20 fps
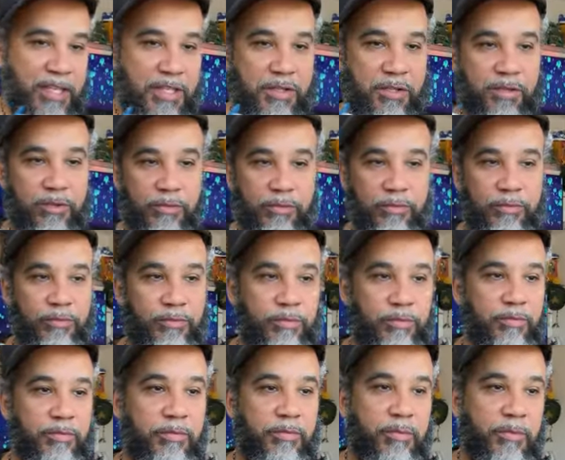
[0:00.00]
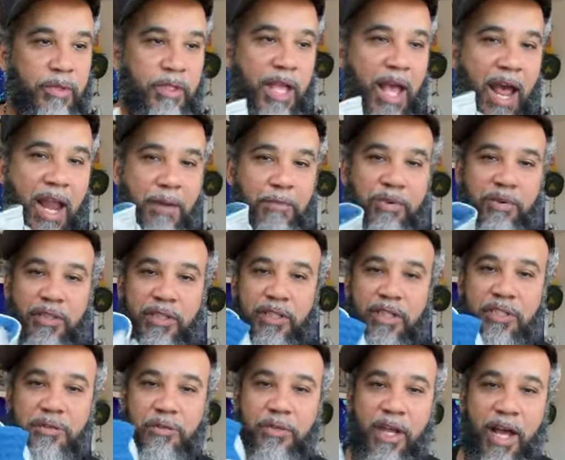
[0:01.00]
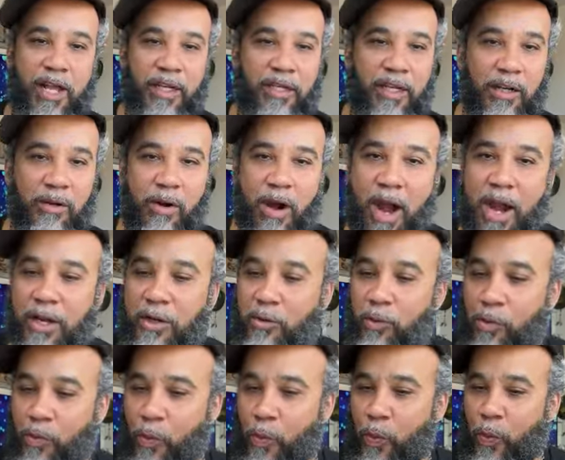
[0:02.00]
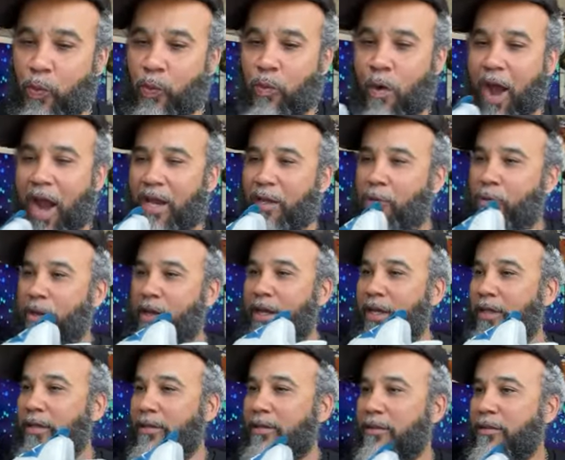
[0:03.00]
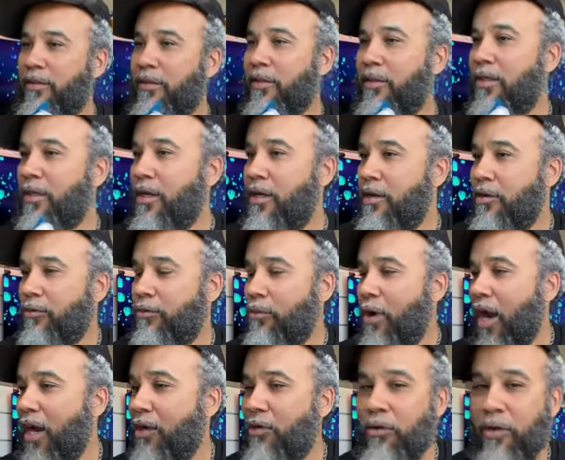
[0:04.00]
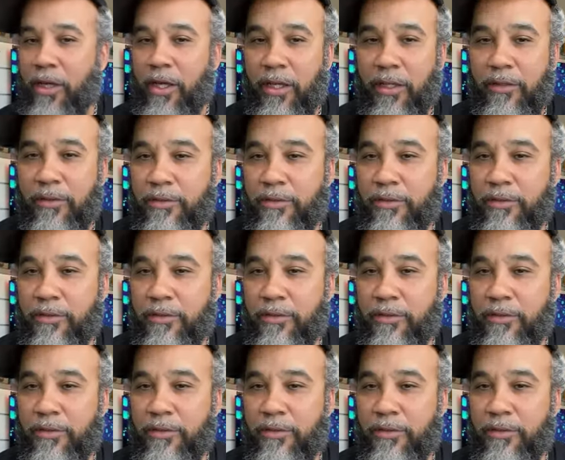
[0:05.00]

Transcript: to. Got to put this one out there right quick. Right quick. Right quick.